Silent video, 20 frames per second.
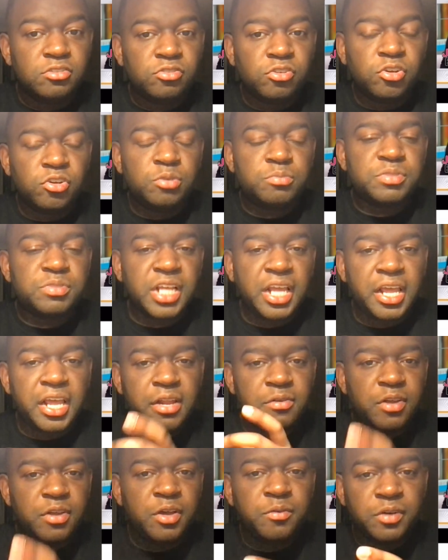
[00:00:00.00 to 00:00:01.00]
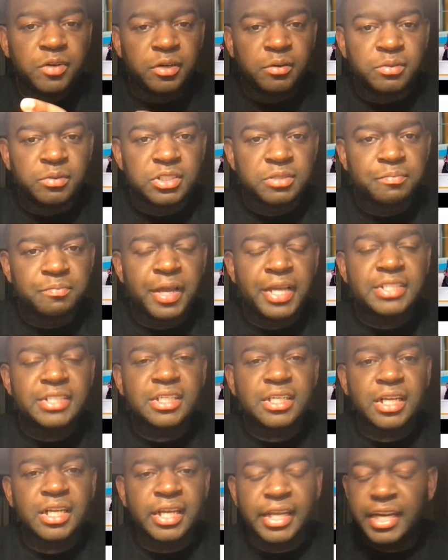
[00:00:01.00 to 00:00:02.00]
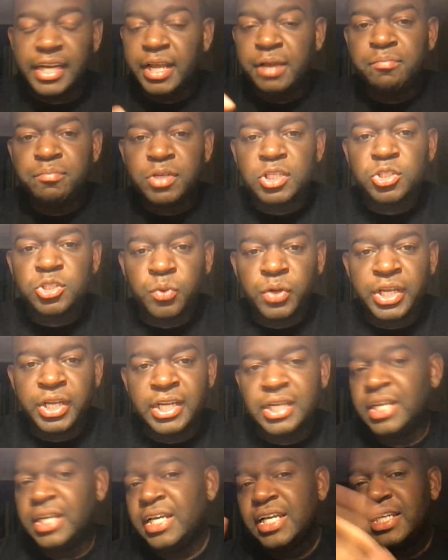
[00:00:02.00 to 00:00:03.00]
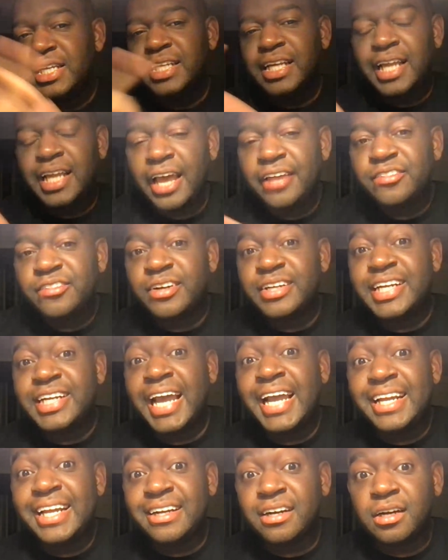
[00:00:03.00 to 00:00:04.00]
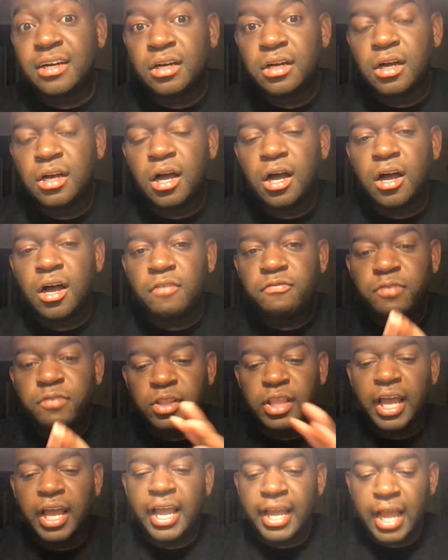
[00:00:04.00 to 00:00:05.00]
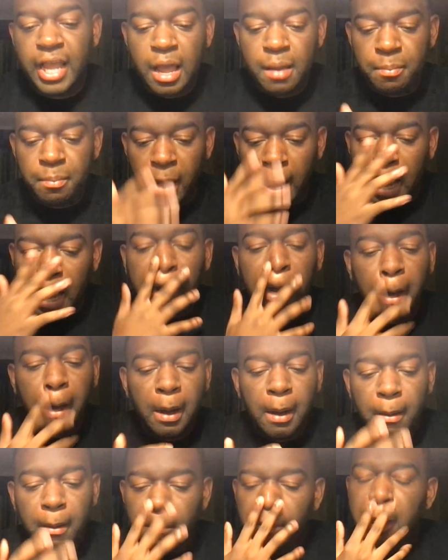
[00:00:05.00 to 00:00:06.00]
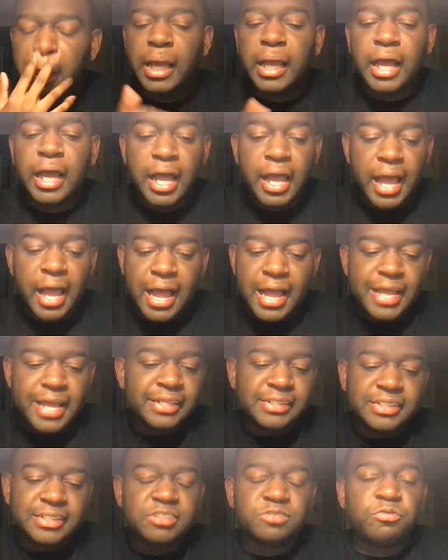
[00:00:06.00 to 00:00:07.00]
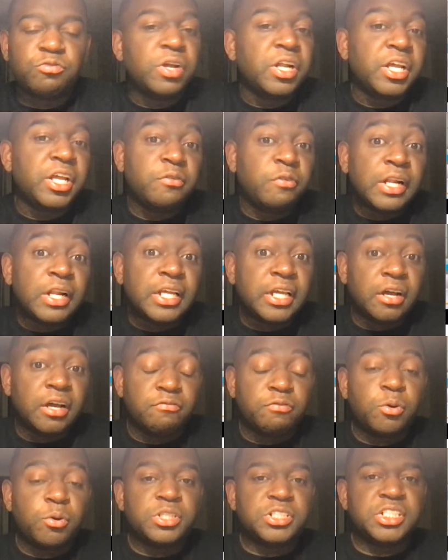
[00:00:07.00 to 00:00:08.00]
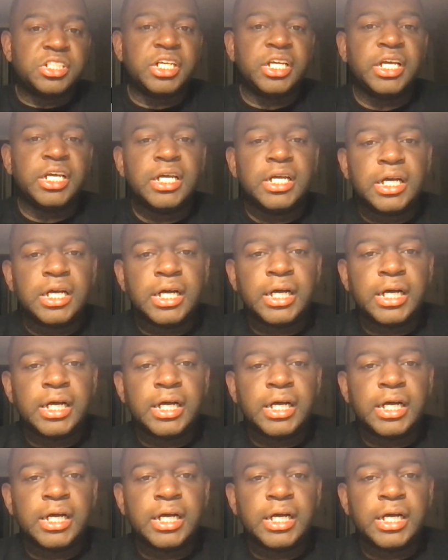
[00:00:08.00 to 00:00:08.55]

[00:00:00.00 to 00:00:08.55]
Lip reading: You know what I'm saying? It was basically an in-between to gather data for the AI bot. But I it's just really, really unfortunate.